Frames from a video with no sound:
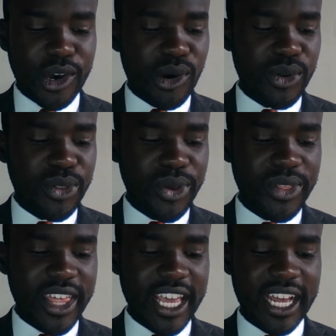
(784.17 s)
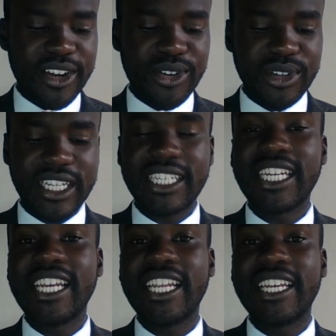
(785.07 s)
Although they had not
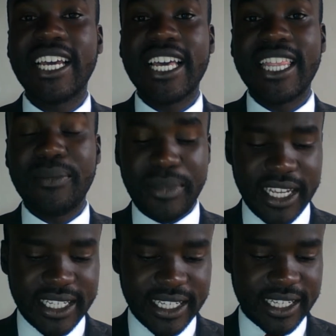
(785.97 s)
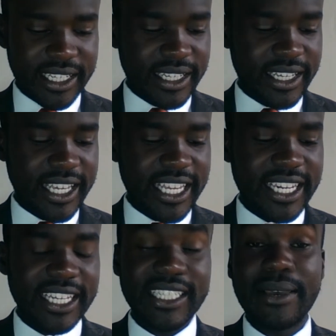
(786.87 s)
attended the meeting in
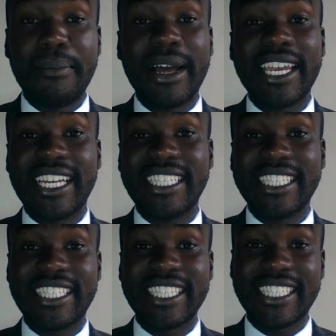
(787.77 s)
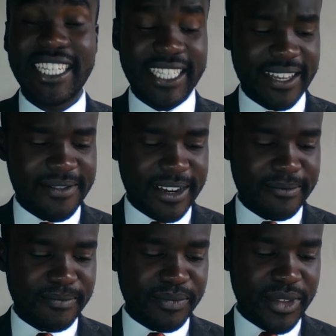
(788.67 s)
December 1967,
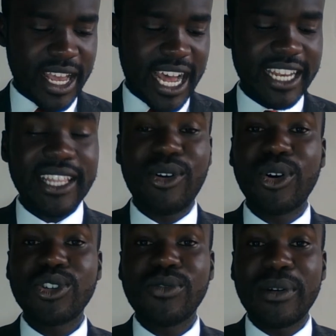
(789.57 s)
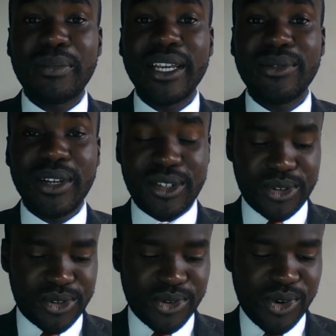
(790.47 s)
and the Court of Appeal went
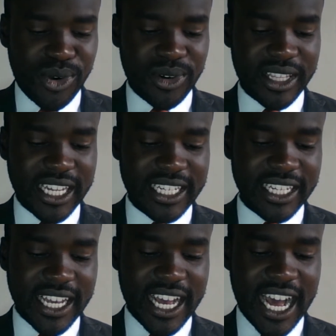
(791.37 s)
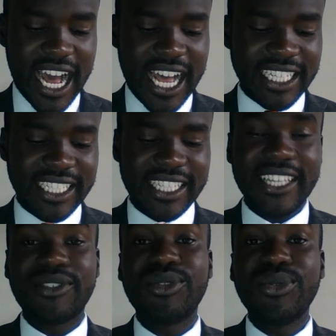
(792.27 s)
on to hold that as the
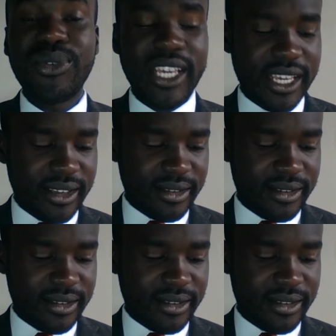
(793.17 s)
3